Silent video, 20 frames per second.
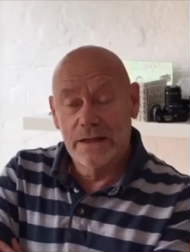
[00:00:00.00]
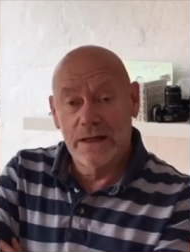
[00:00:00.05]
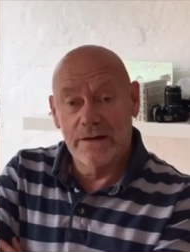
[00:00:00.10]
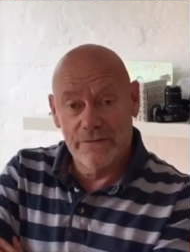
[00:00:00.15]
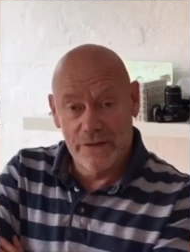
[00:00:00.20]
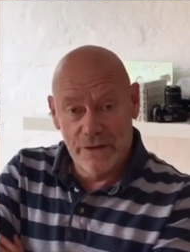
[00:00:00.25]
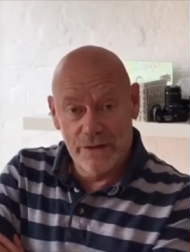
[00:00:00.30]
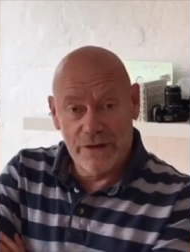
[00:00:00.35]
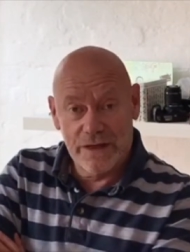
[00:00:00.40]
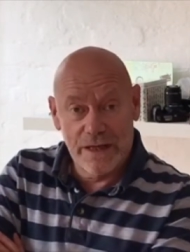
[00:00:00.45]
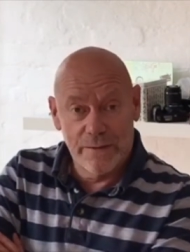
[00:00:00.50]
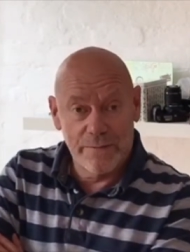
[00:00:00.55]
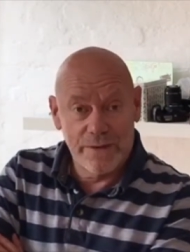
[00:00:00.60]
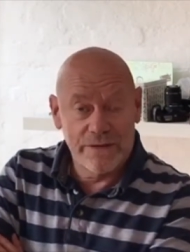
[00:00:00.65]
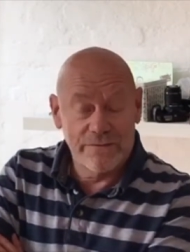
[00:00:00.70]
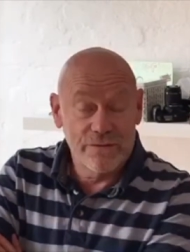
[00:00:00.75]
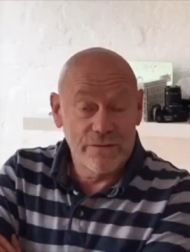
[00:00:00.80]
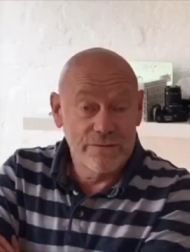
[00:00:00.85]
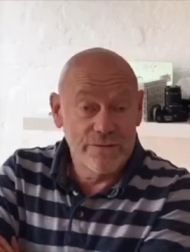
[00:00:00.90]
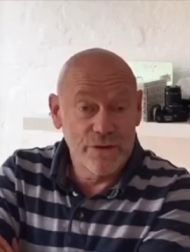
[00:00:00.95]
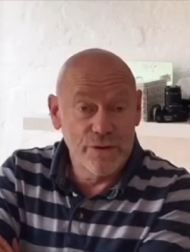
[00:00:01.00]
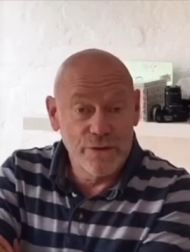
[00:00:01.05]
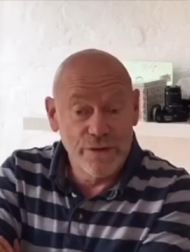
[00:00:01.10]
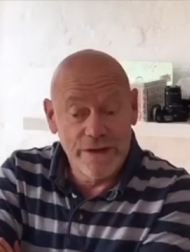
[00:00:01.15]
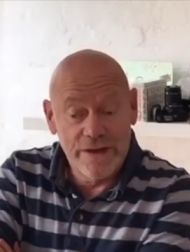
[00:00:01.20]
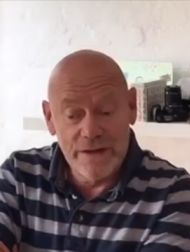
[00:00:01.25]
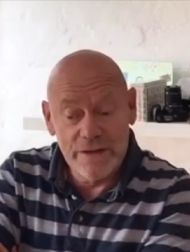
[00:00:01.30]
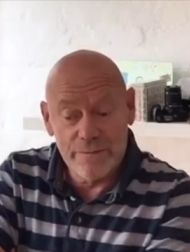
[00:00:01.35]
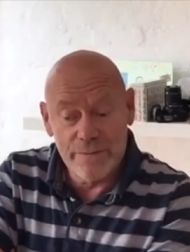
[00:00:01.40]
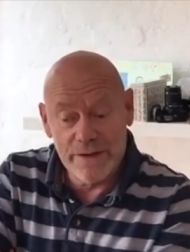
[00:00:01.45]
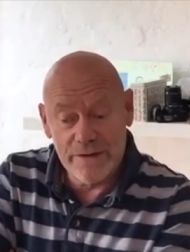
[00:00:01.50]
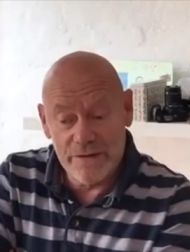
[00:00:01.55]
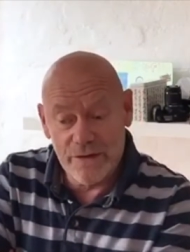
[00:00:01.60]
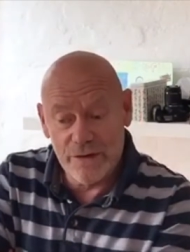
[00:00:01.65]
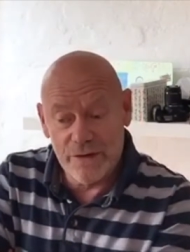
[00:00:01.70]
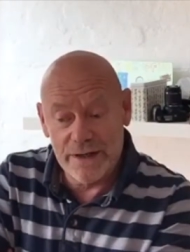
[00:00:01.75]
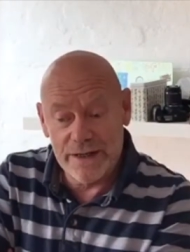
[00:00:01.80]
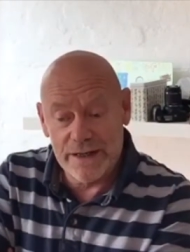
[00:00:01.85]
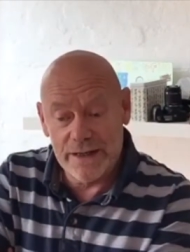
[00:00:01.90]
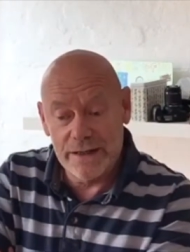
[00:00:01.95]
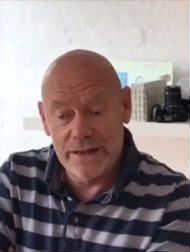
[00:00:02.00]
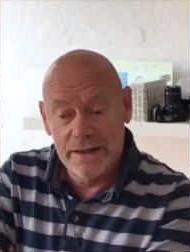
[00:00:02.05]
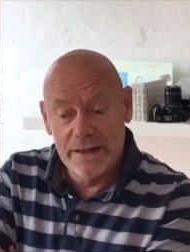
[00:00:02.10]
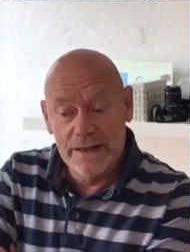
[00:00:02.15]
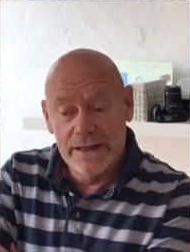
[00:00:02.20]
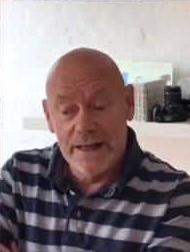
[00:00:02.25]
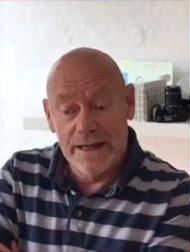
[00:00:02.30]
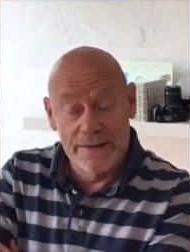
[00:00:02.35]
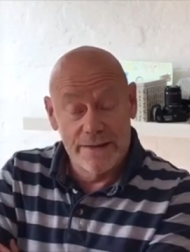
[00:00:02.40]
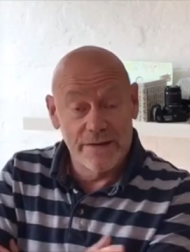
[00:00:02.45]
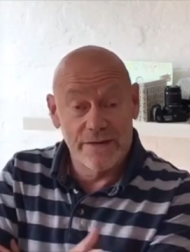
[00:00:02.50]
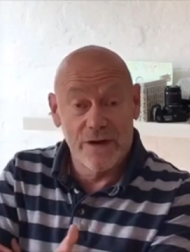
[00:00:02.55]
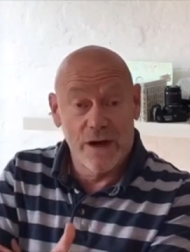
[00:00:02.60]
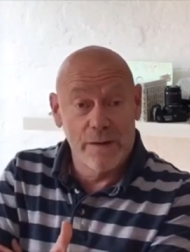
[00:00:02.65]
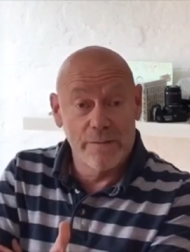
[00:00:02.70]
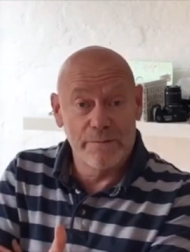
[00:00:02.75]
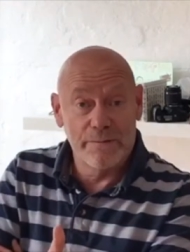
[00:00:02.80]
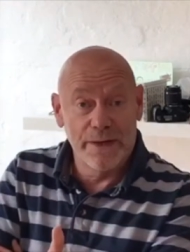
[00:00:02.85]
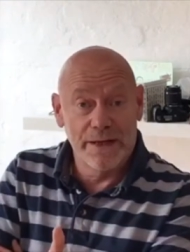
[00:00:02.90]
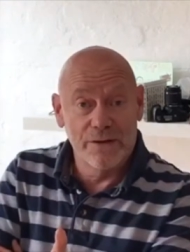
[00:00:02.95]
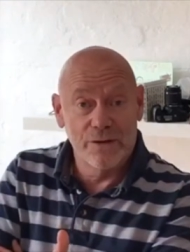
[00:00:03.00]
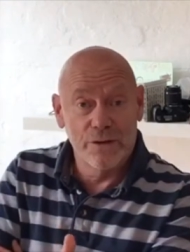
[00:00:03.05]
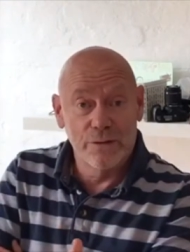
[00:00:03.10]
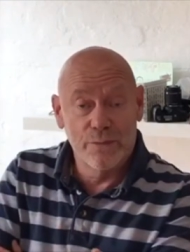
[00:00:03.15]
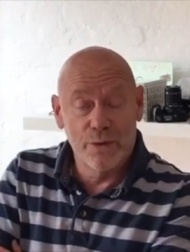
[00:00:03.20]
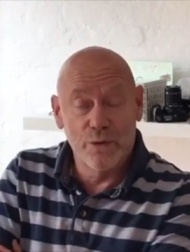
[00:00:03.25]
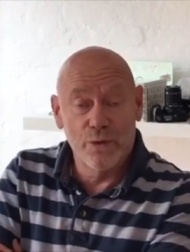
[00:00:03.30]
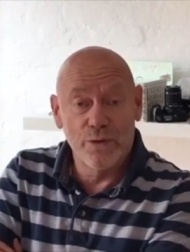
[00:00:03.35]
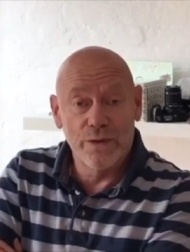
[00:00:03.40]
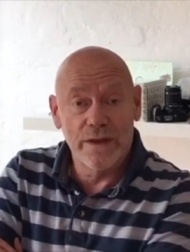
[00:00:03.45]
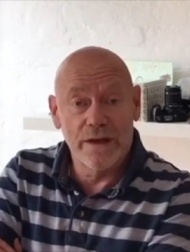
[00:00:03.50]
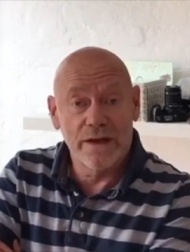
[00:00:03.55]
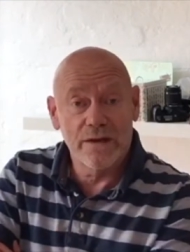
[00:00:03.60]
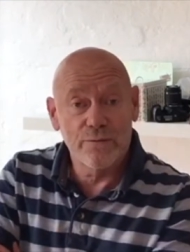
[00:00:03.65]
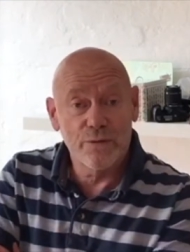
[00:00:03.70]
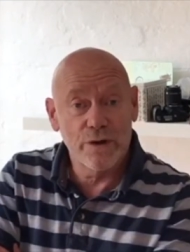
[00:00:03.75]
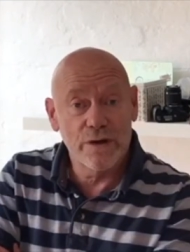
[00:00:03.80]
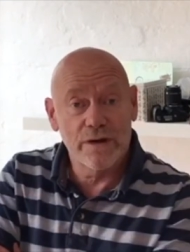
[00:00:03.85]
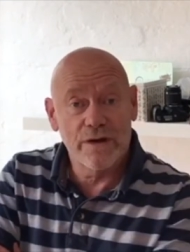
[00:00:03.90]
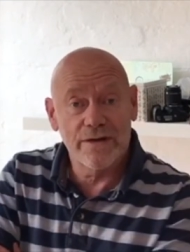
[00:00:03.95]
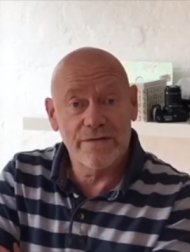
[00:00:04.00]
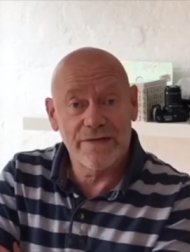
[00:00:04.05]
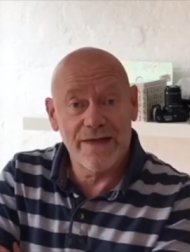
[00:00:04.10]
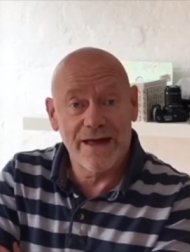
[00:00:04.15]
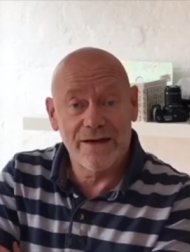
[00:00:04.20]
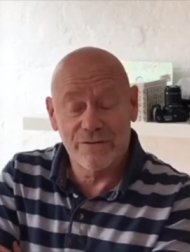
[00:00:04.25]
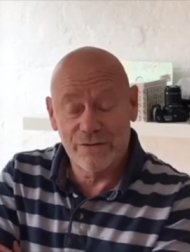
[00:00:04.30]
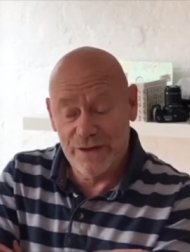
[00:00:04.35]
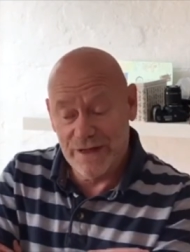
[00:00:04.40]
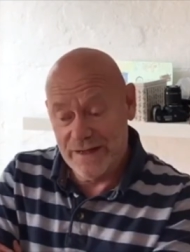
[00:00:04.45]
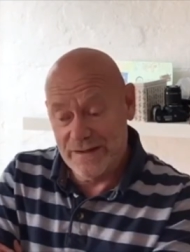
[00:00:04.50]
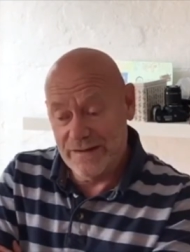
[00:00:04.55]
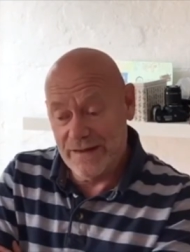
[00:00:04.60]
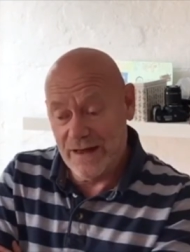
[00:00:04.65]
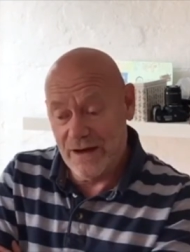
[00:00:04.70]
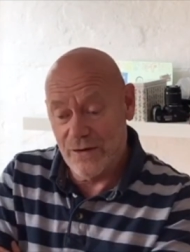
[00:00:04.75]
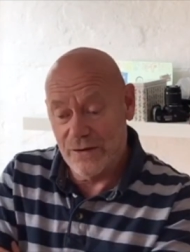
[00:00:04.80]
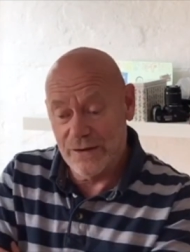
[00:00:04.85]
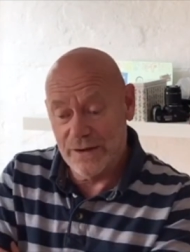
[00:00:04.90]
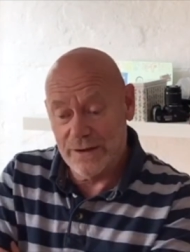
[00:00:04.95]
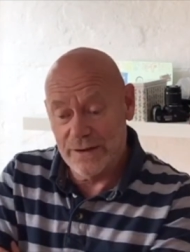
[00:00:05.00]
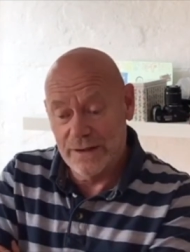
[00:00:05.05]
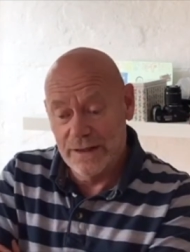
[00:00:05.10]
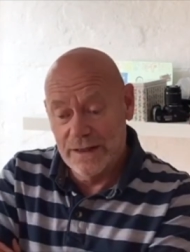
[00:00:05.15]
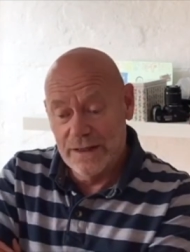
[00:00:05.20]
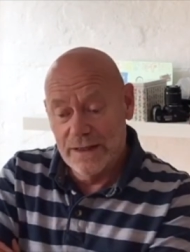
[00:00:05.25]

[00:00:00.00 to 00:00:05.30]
I've known the company for a few years, but it's only in the time I've been on the board that I have realised how detailed and,